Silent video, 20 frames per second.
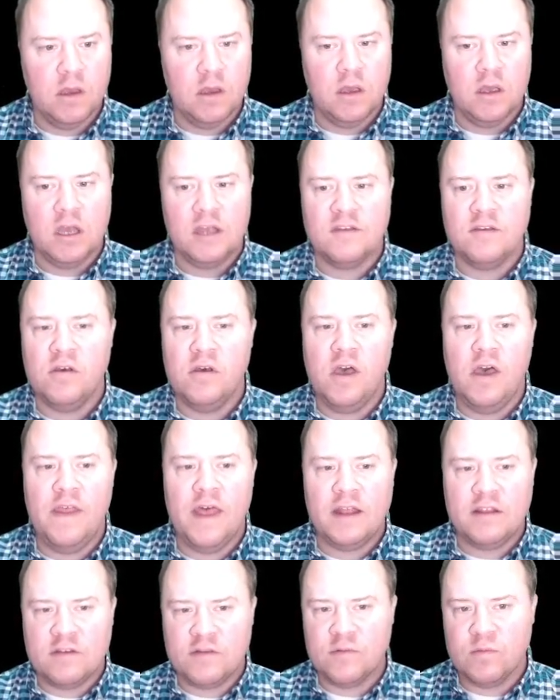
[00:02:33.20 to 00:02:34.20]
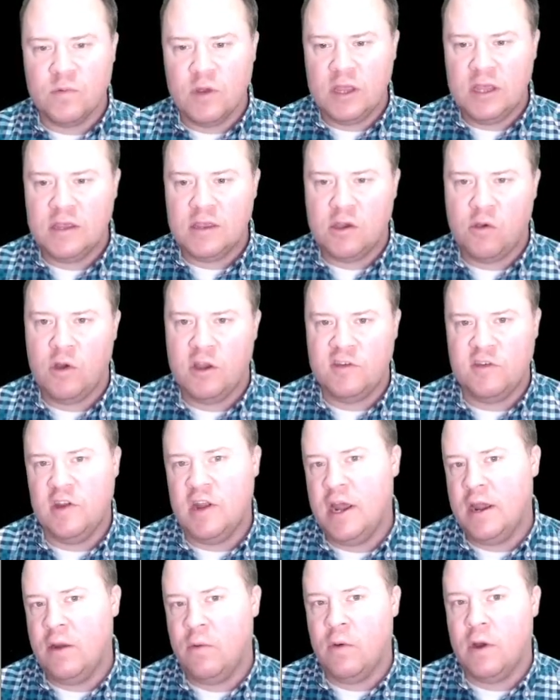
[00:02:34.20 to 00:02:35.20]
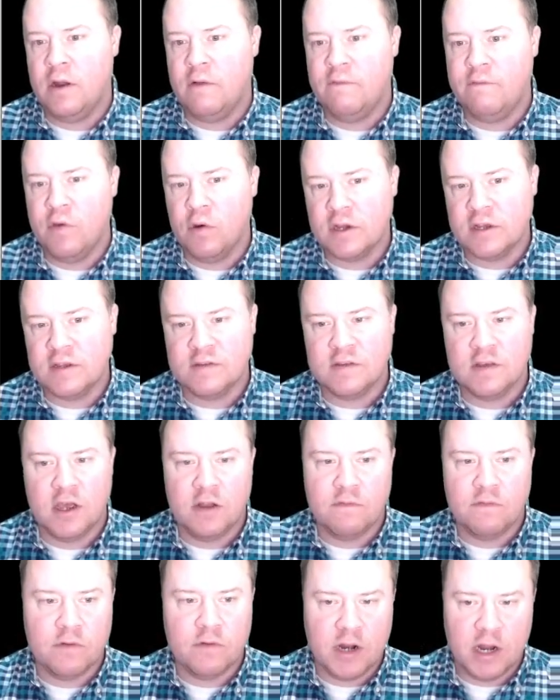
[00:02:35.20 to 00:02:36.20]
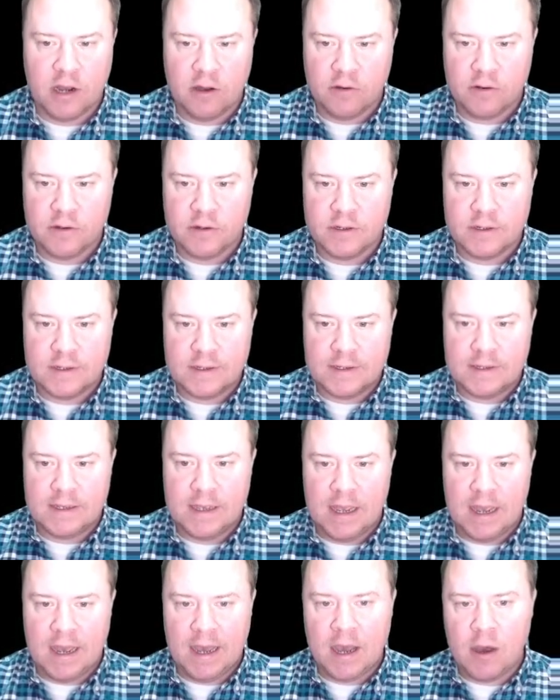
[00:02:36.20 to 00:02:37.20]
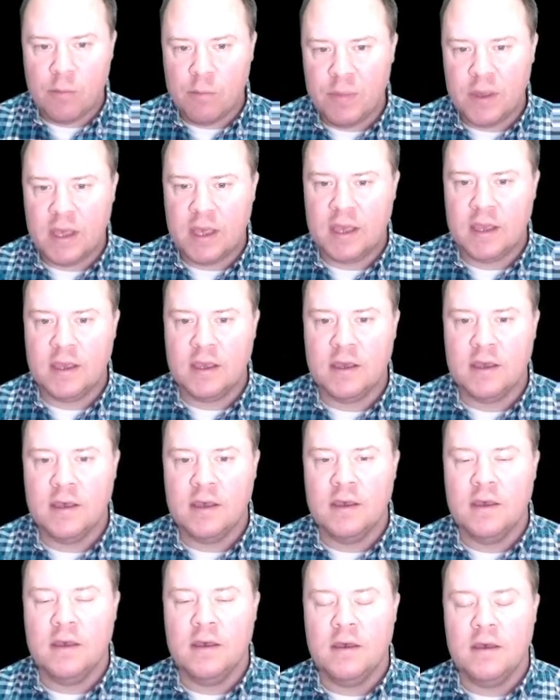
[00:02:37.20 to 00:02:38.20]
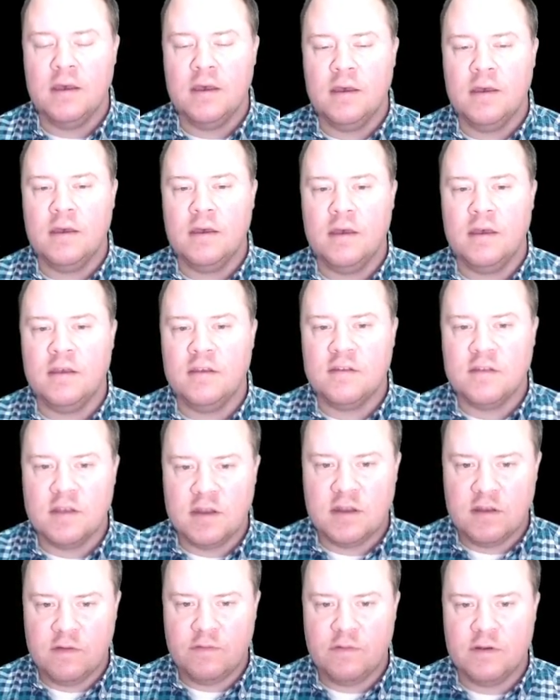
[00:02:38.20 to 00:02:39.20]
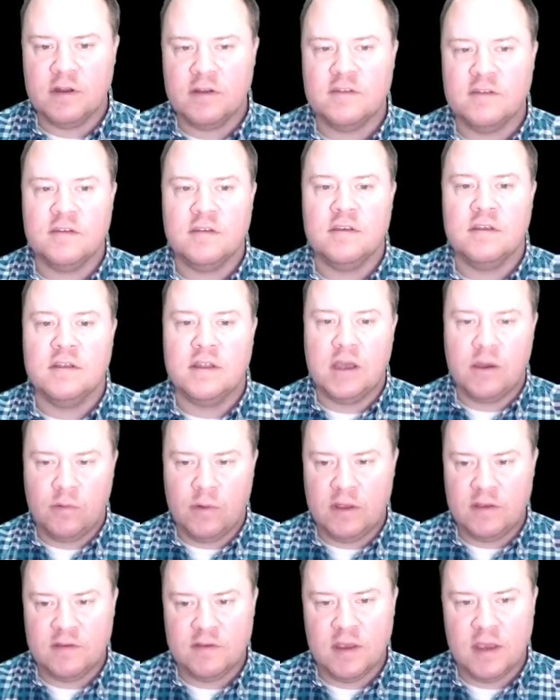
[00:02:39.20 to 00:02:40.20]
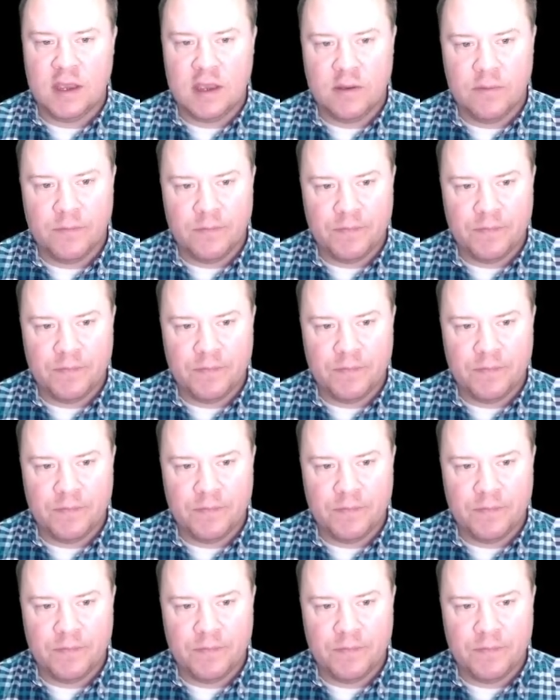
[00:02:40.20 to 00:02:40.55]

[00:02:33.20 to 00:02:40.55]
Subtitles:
And so that's really the question I want to focus on for now. How big is the difference that we see?